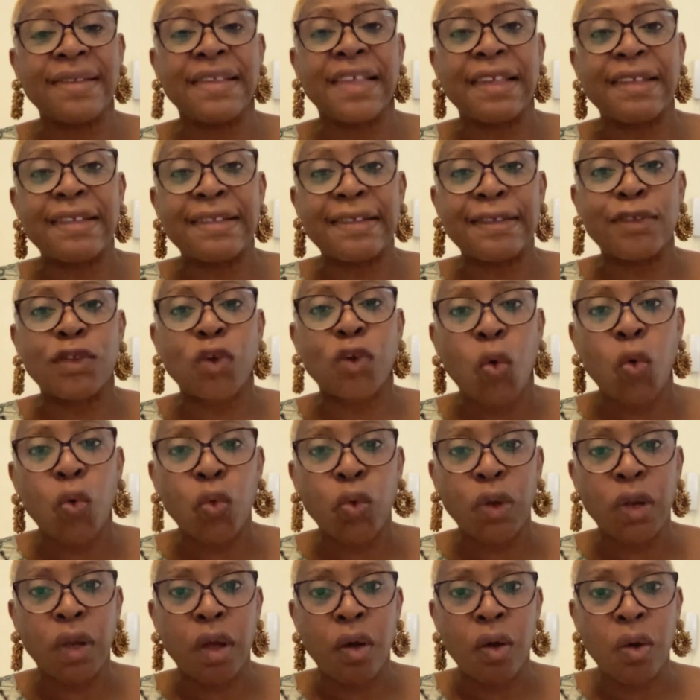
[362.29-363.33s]
They
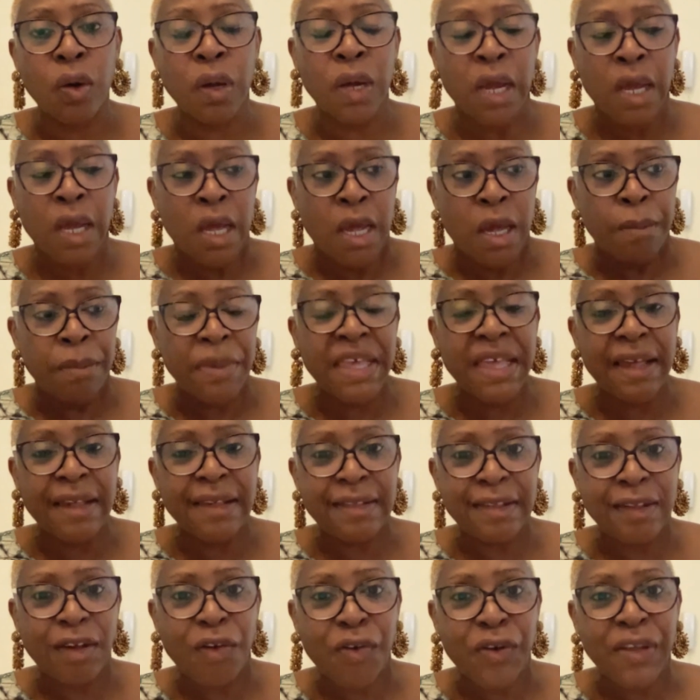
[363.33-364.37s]
stole
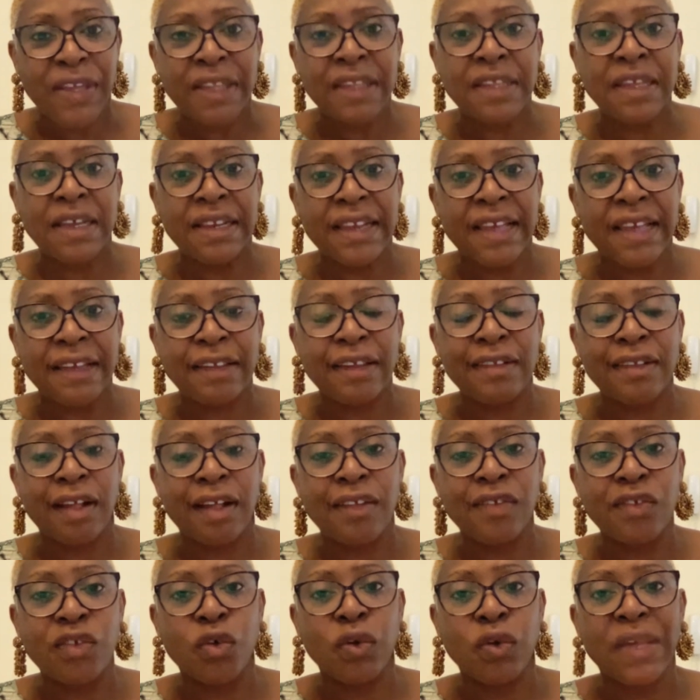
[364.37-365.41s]
because our intellect is
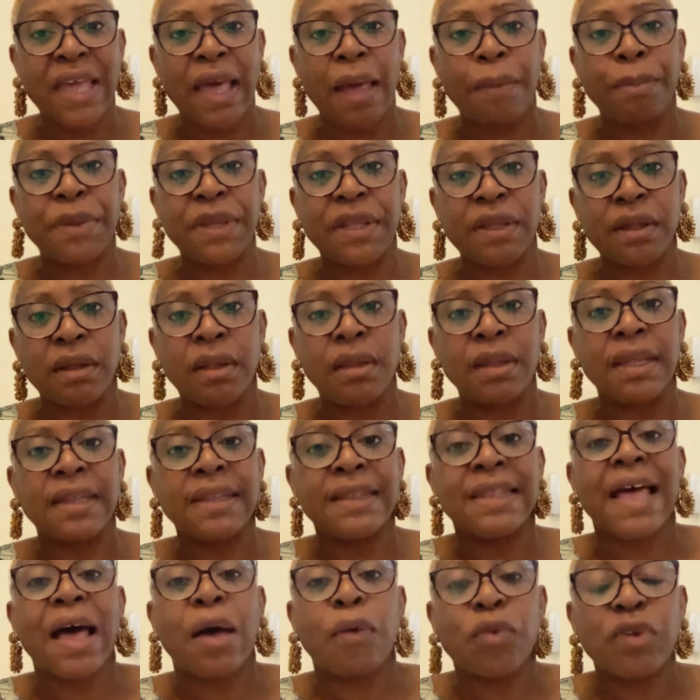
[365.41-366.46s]
also capital,
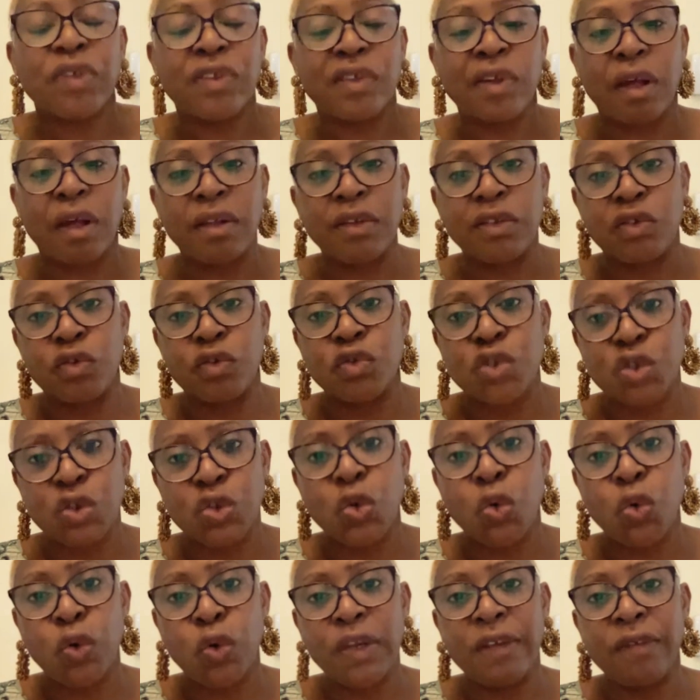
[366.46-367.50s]
and that was also
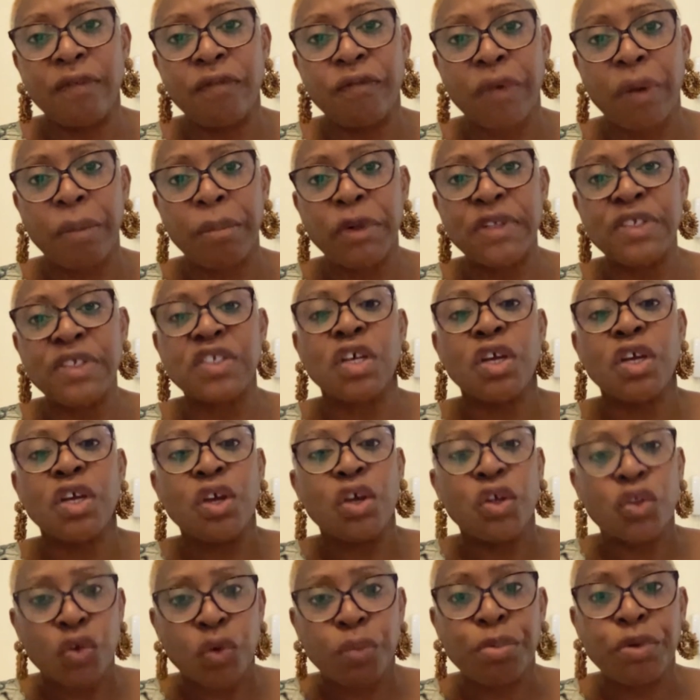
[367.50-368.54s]
stolen from us
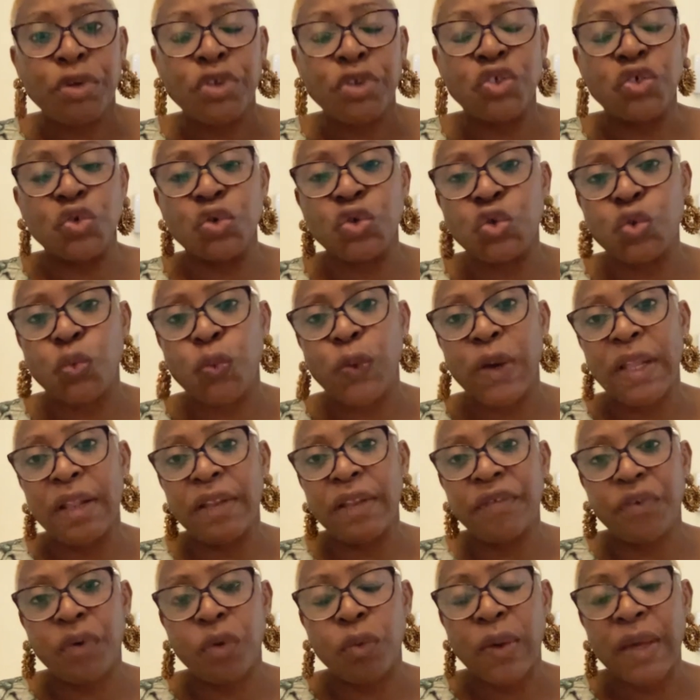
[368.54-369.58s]
to produce
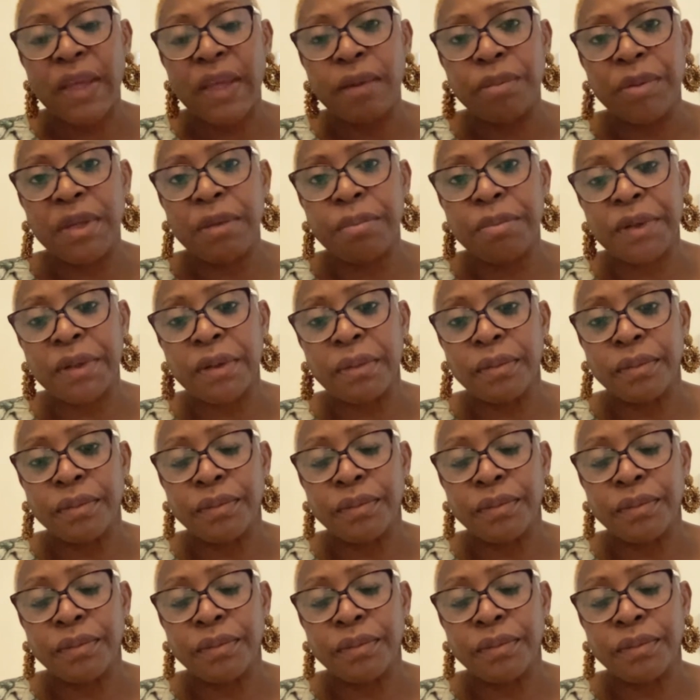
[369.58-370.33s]
wealth for white people.